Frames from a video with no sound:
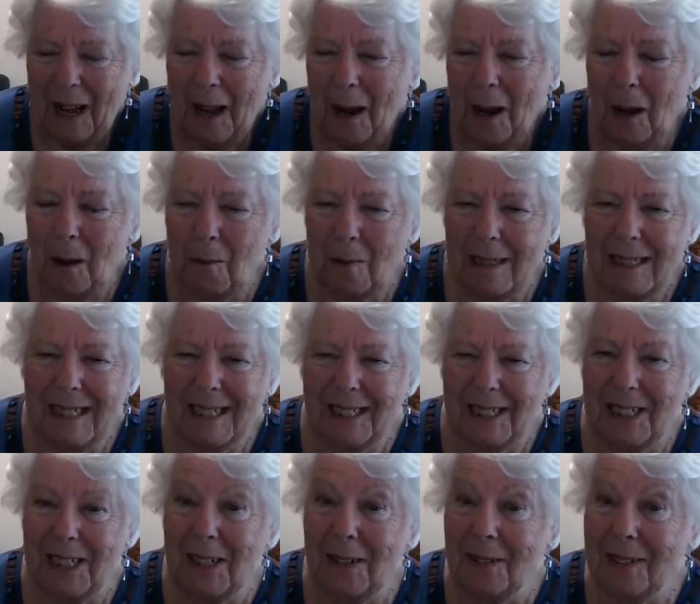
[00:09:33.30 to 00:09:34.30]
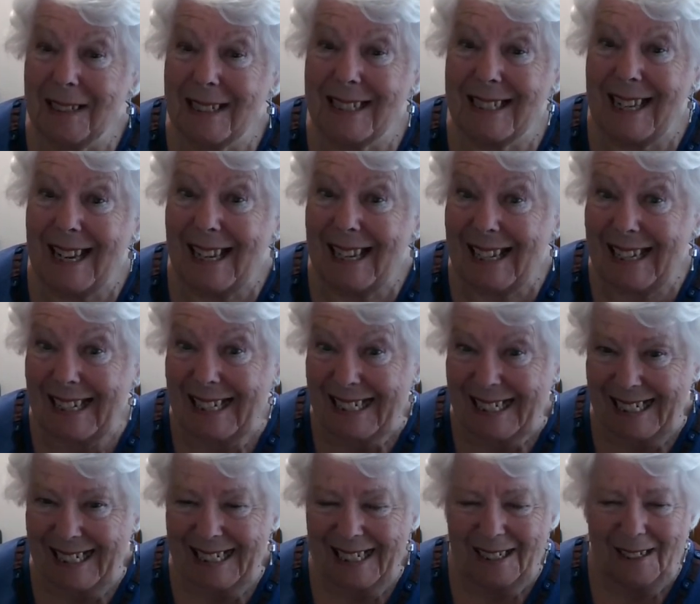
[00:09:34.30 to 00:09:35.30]
A mysterious day.
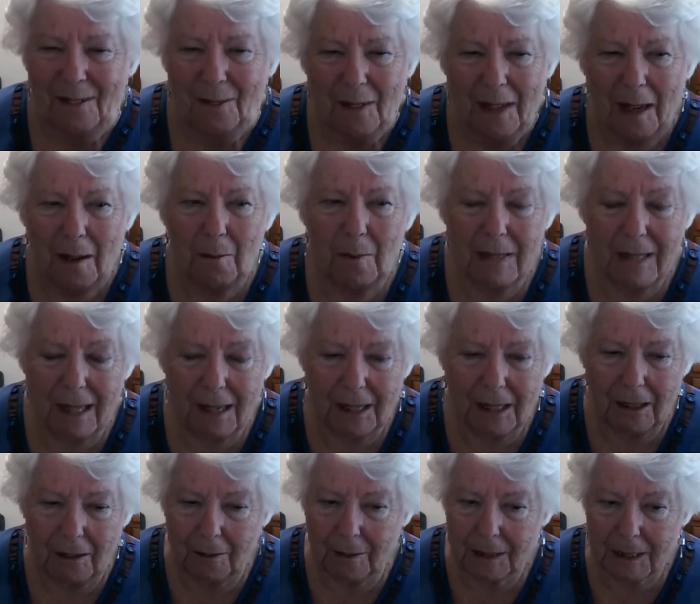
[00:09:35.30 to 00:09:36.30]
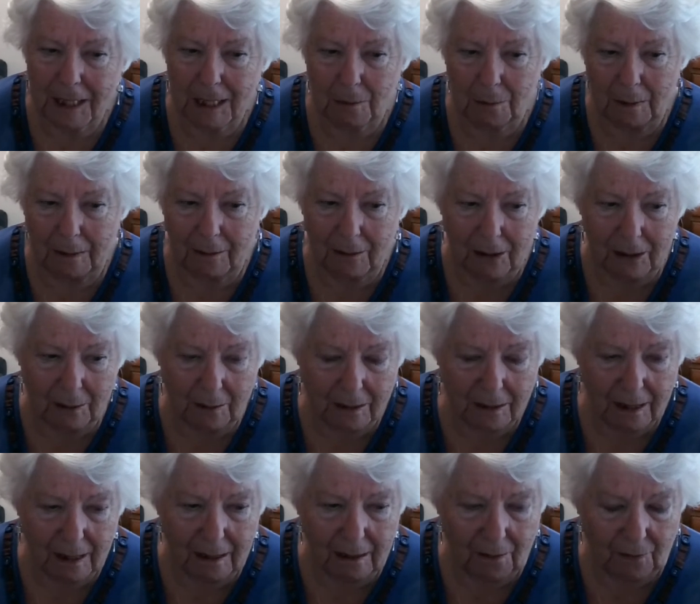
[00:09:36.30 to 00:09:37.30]
A mysterious spirit on the
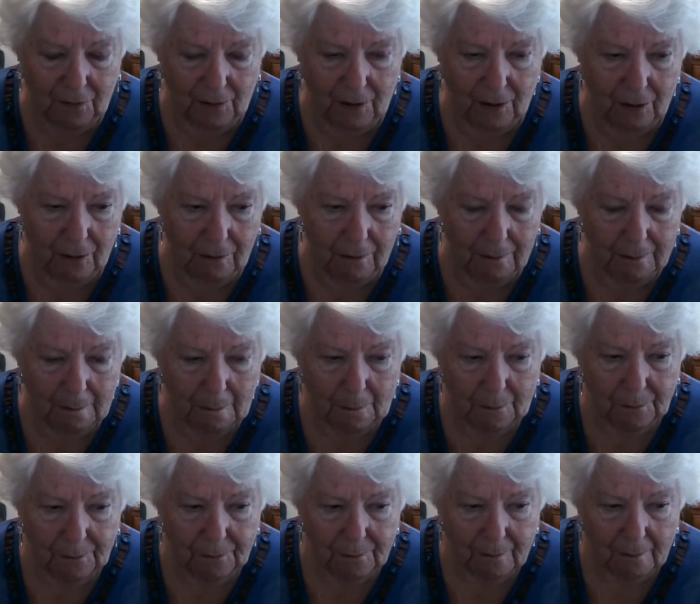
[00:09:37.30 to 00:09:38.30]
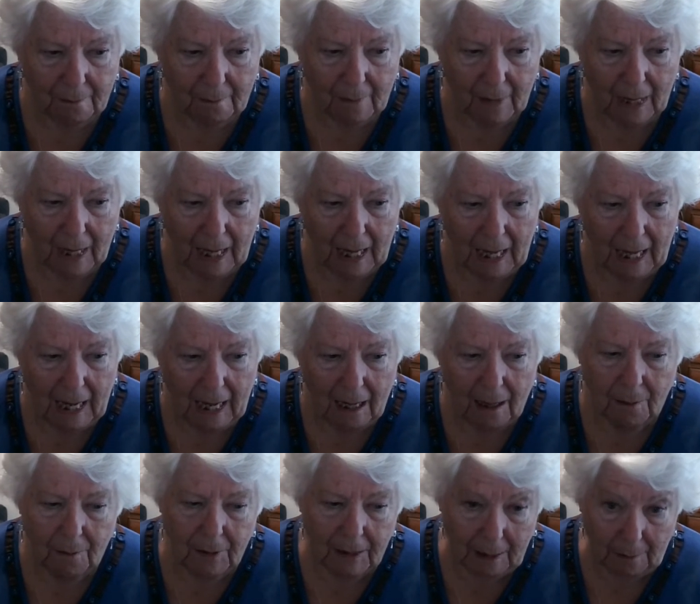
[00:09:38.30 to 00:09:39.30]
telephone.
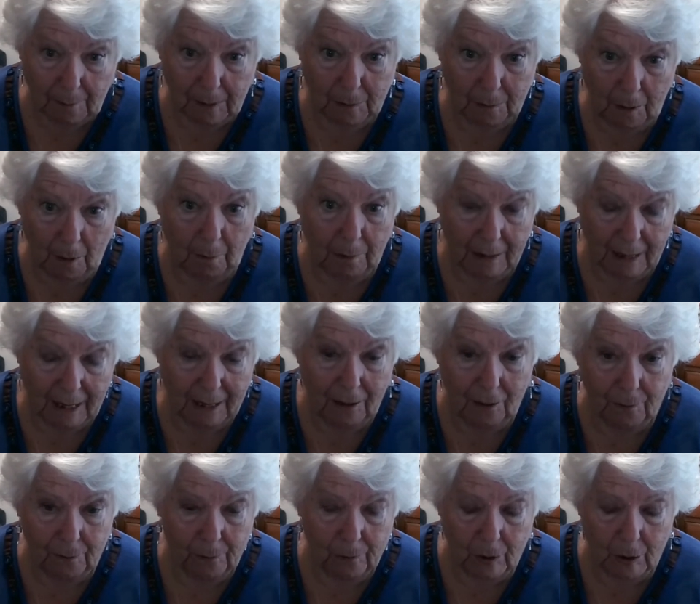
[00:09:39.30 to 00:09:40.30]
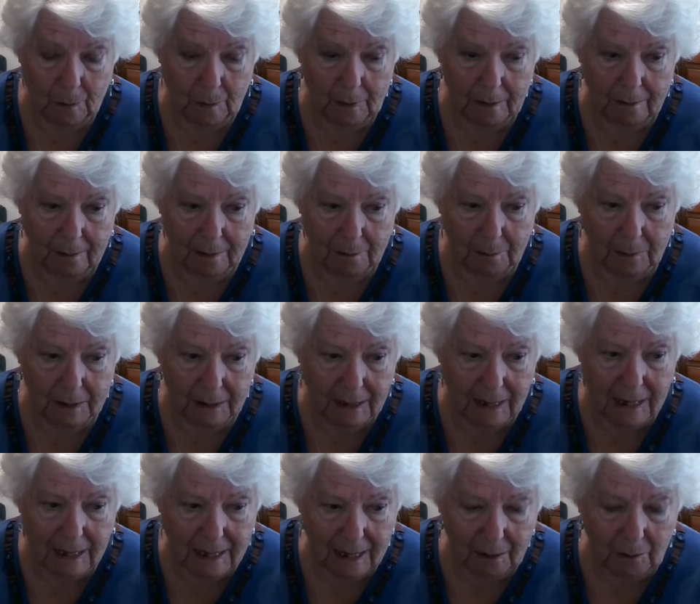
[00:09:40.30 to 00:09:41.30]
That was probably a helpful spirit. But
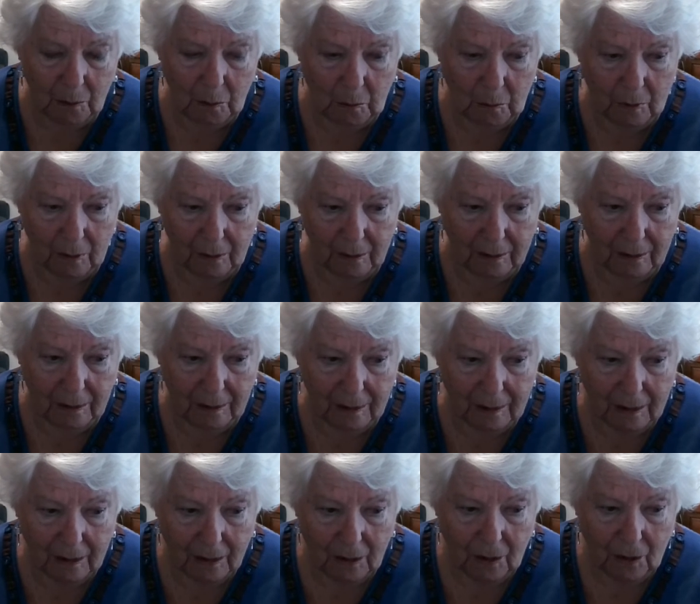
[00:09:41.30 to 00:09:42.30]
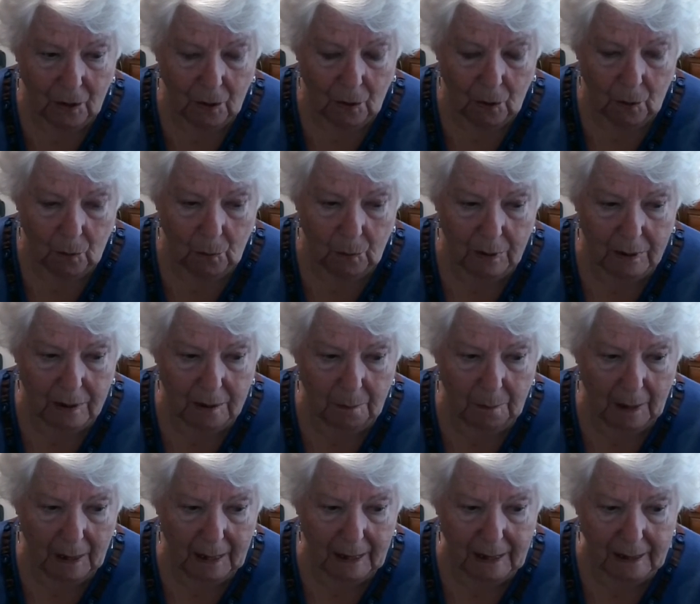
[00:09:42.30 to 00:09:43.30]
this second one was the
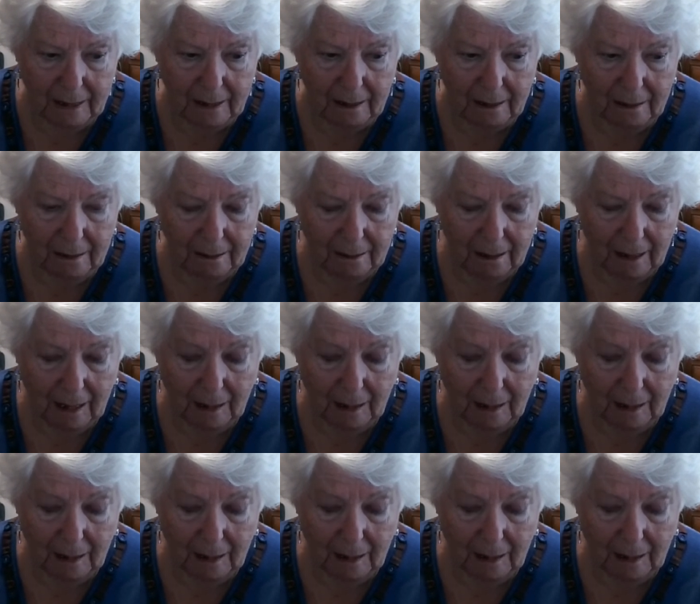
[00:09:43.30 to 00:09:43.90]
pain.